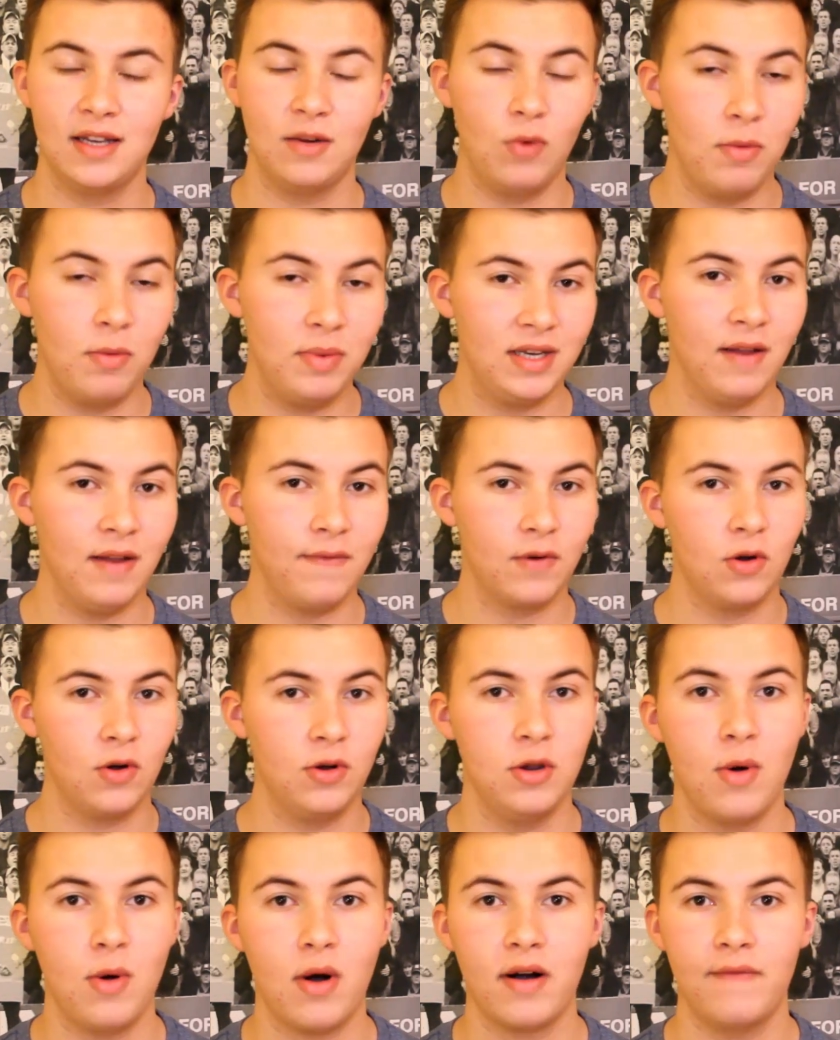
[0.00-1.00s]
It will be
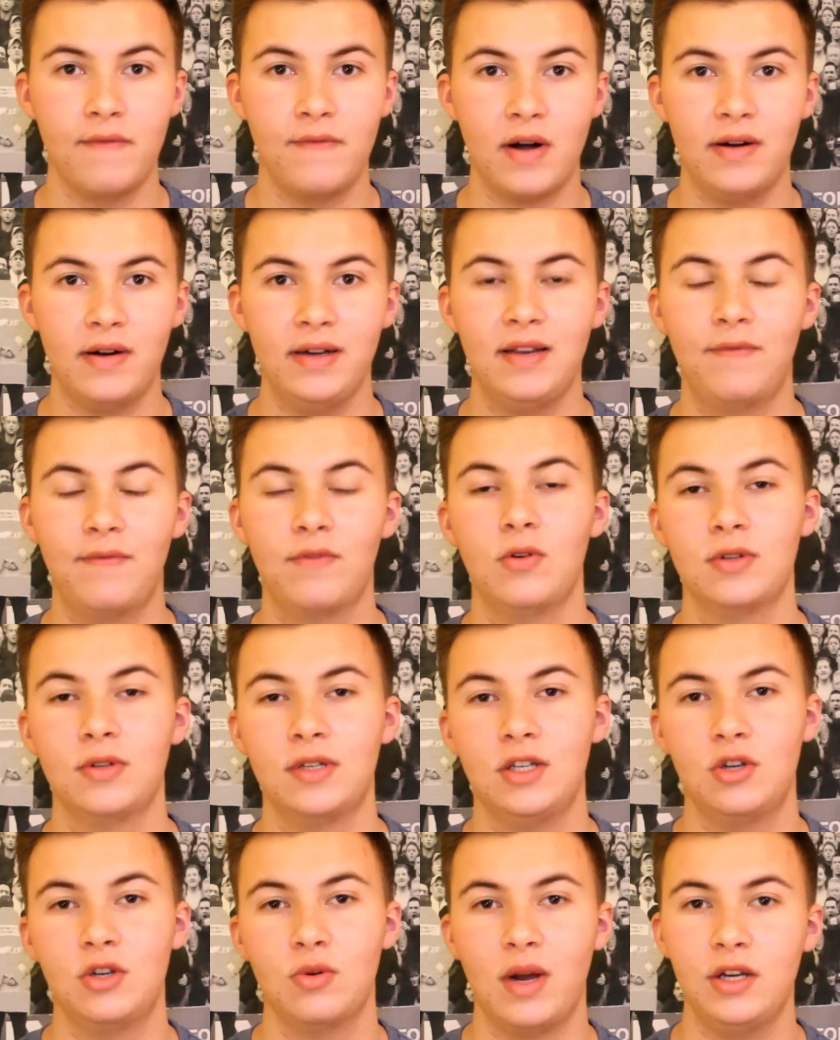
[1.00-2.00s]
difficult. You are in a very difficult
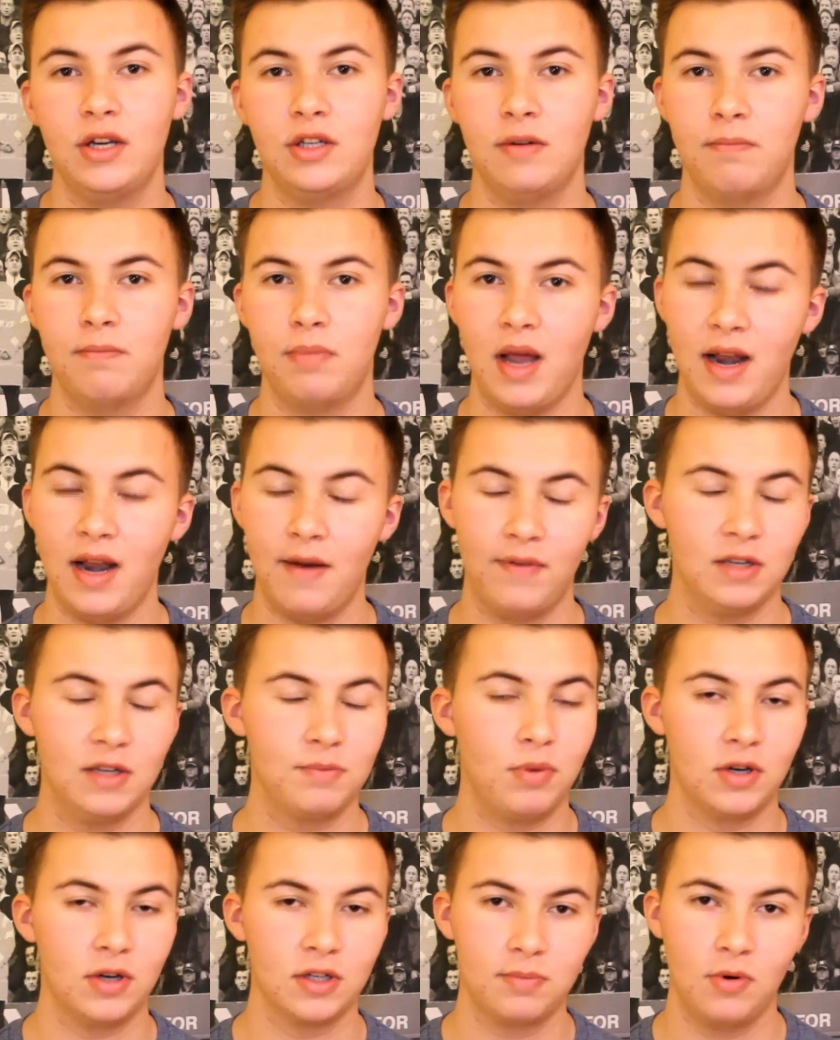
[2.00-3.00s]
situation, but anything's
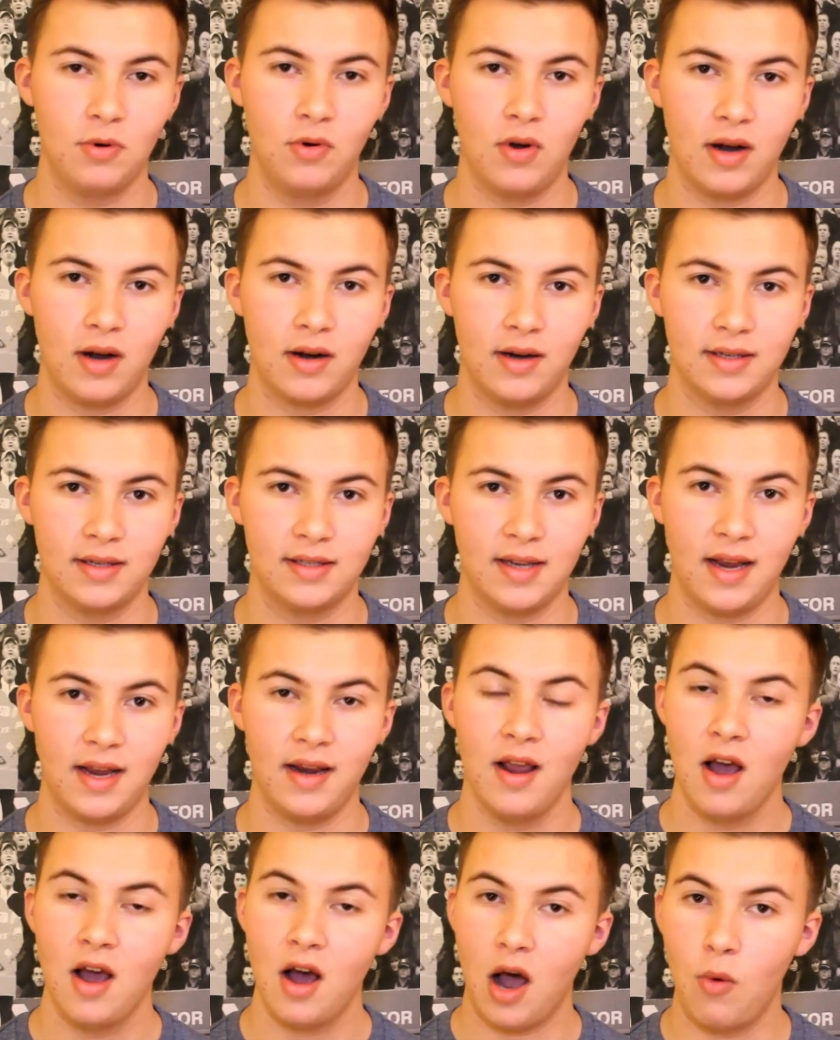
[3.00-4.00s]
possible. Like I
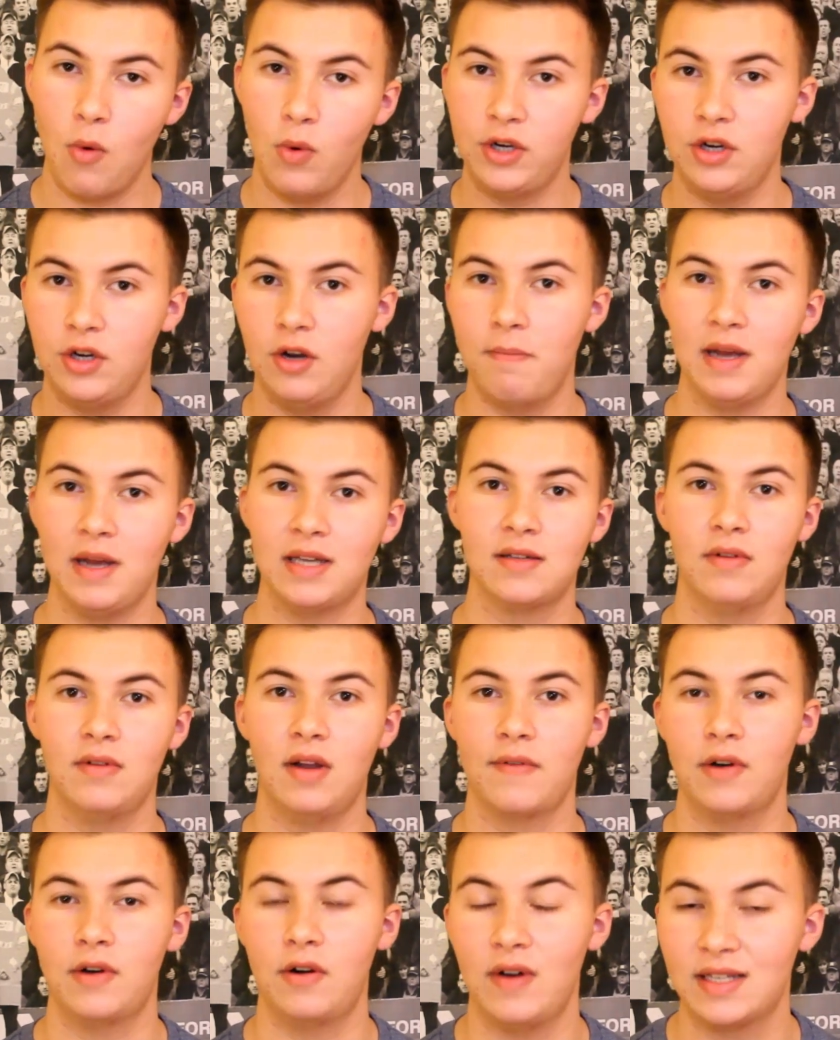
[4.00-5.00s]
say, I wish you the best of
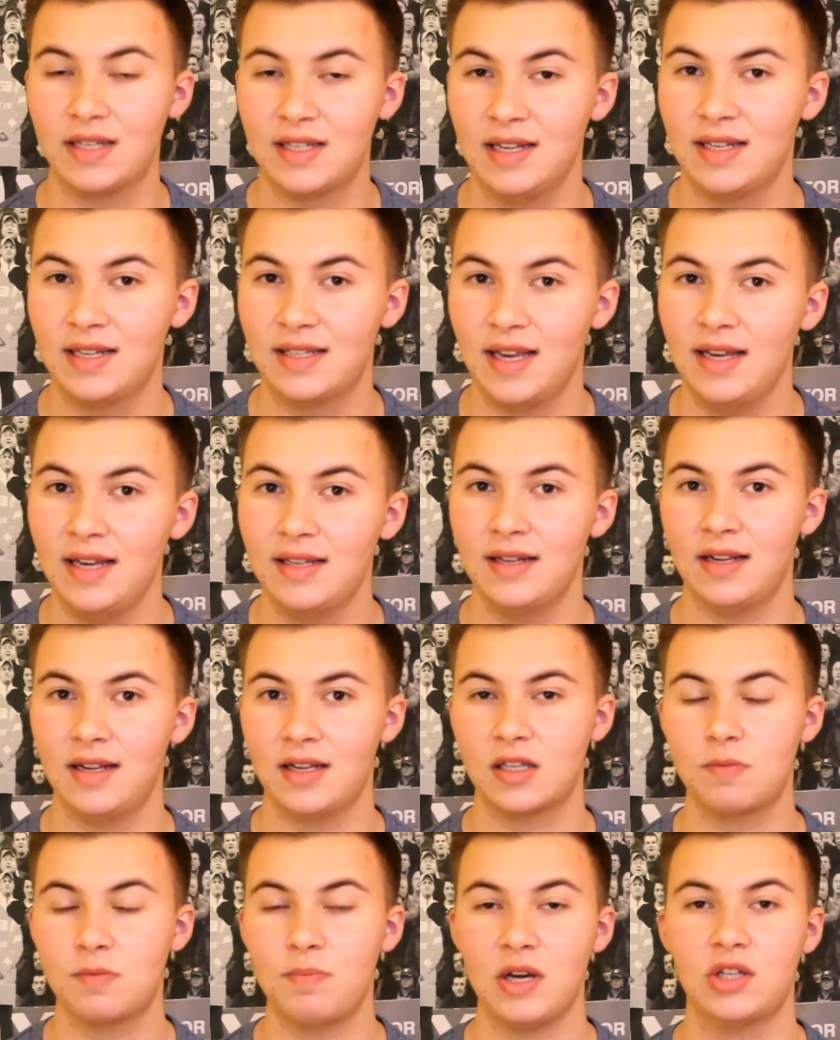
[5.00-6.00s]
luck for the rest of the season, and
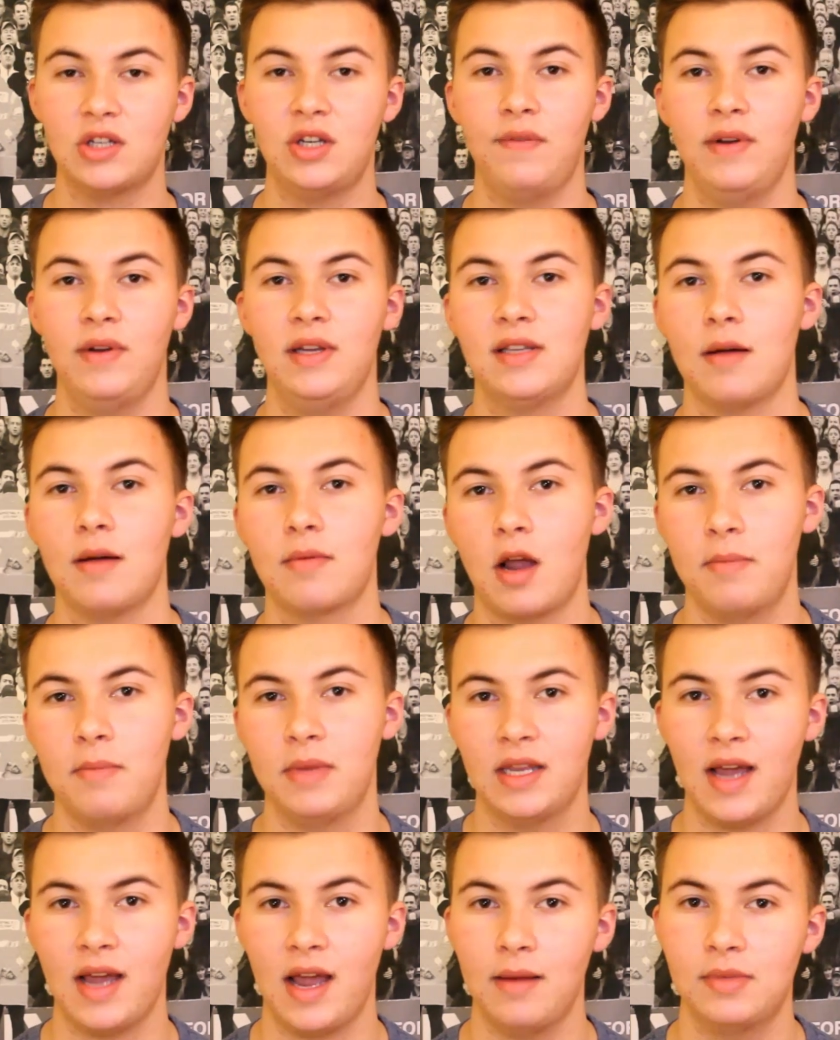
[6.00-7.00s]
especially for these
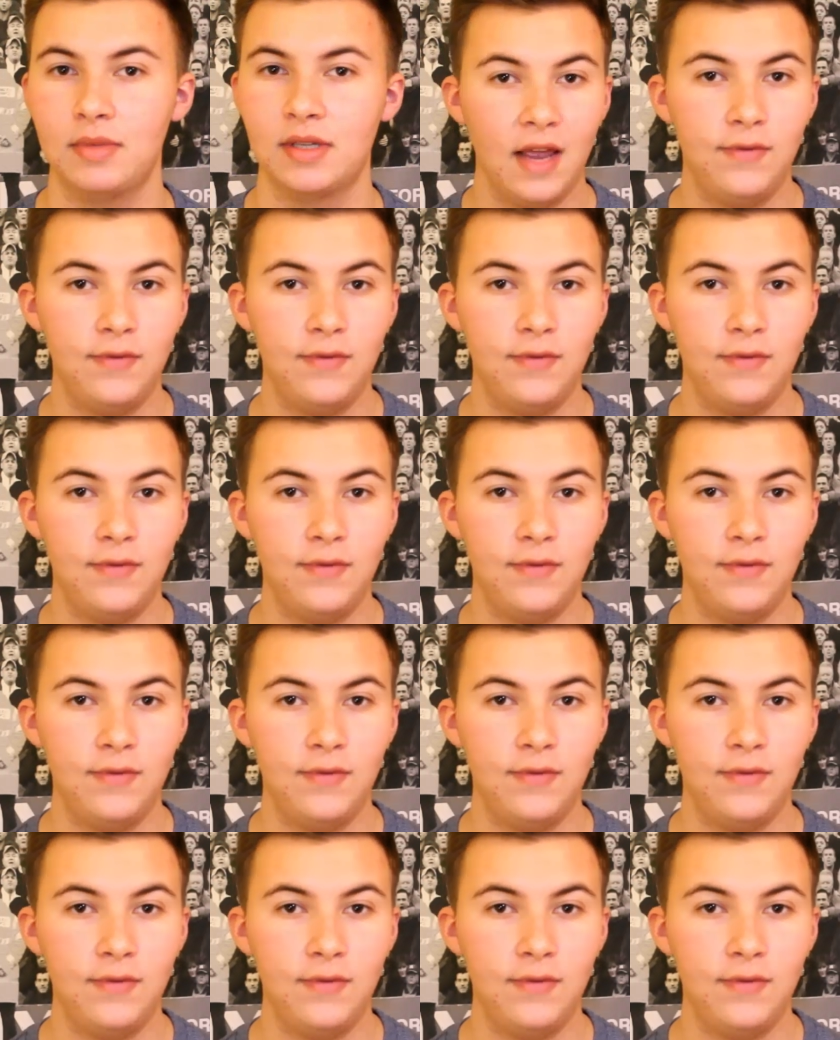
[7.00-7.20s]
upcoming games.